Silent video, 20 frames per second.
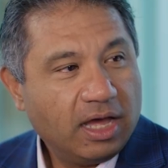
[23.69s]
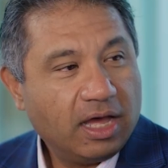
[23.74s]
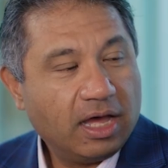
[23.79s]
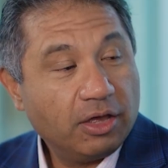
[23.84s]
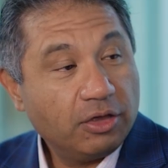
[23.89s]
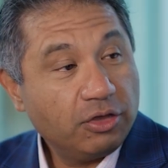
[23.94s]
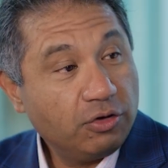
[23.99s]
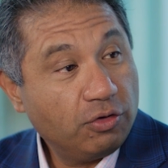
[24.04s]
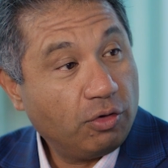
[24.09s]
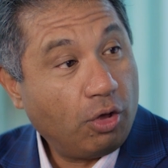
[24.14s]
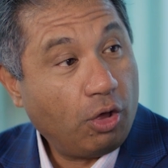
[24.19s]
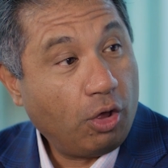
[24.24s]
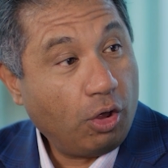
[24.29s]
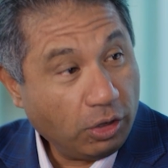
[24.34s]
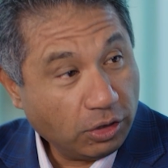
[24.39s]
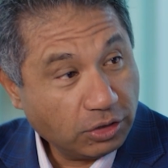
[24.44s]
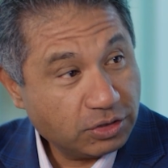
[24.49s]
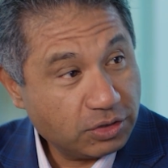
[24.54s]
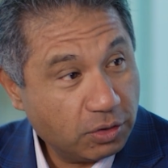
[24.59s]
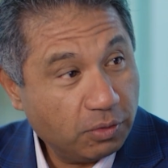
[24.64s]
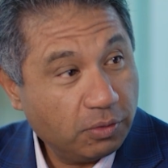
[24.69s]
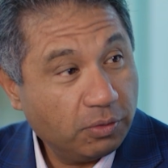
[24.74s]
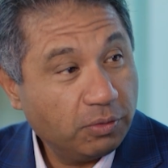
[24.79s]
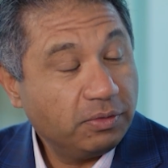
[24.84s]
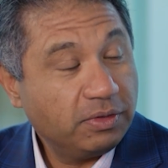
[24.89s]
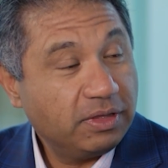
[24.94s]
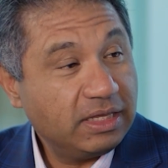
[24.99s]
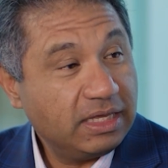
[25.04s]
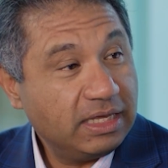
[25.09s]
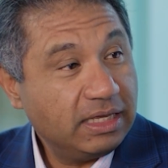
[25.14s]
Uh, you're also
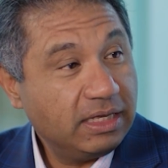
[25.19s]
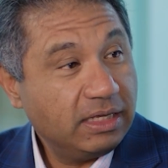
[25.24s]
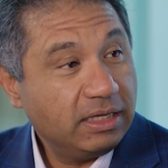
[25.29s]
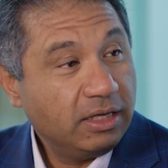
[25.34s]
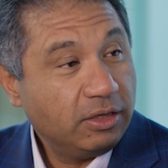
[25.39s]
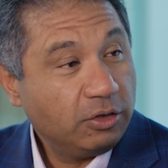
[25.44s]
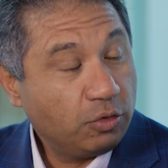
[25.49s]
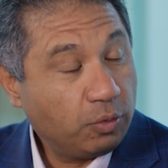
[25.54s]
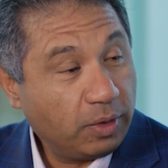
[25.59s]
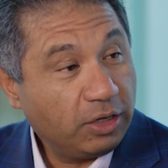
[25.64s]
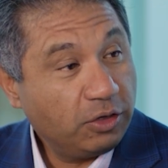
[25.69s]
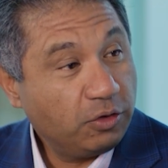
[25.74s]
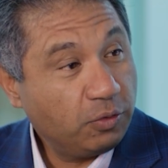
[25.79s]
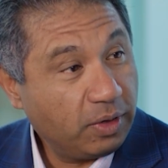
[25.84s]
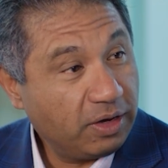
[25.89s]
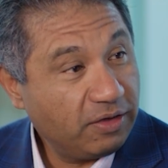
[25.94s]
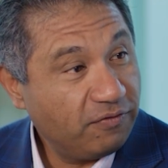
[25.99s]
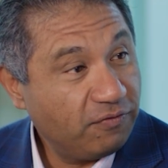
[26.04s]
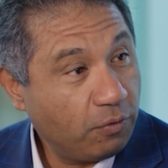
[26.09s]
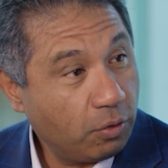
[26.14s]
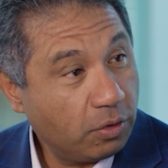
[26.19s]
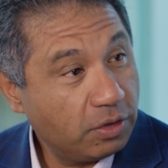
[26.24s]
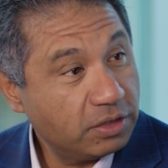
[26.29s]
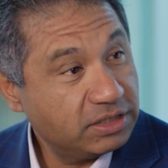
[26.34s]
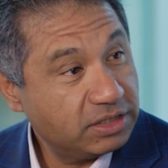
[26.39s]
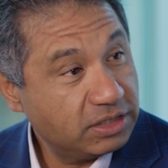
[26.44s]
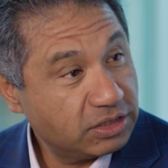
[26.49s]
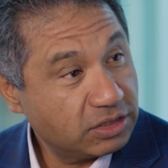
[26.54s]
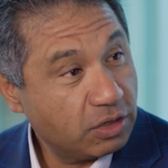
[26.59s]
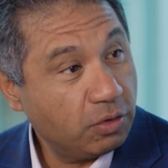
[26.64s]
the 2024
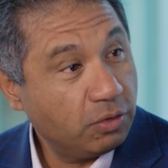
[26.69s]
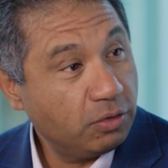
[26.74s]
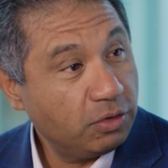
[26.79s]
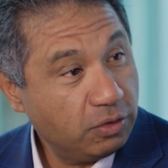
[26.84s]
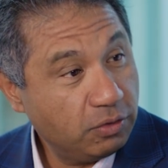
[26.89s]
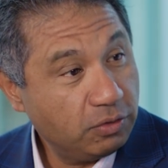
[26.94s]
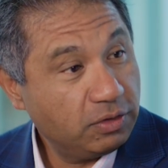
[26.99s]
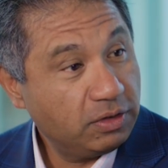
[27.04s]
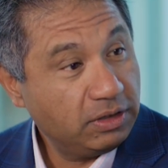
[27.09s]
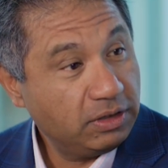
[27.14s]
Cisco Youth